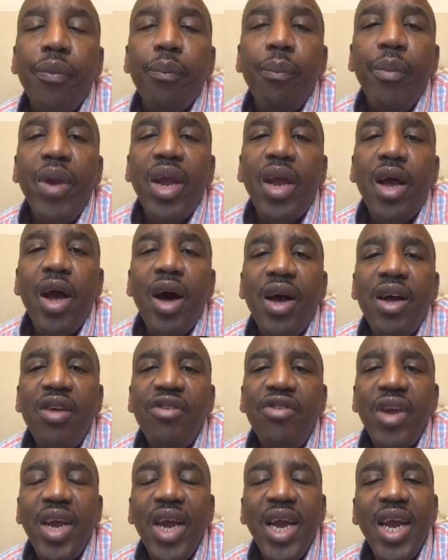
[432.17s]

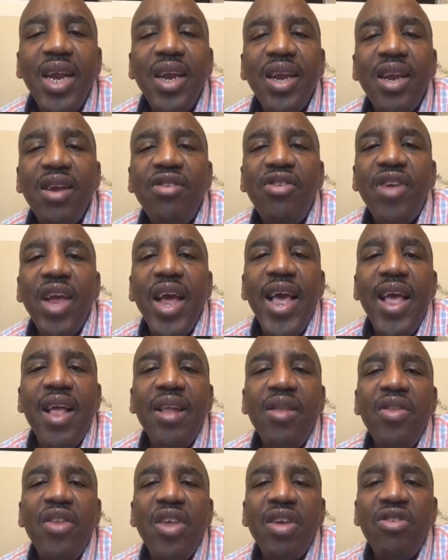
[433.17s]
because it is
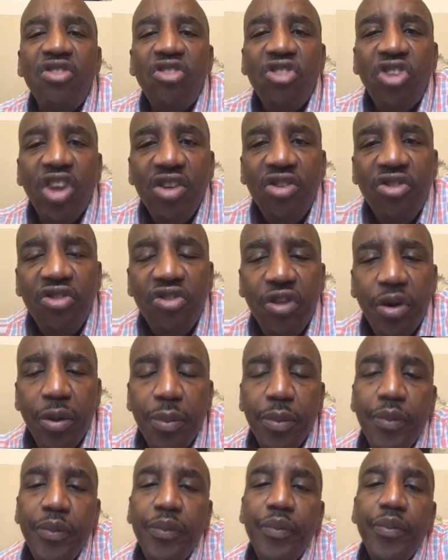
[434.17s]
in the system.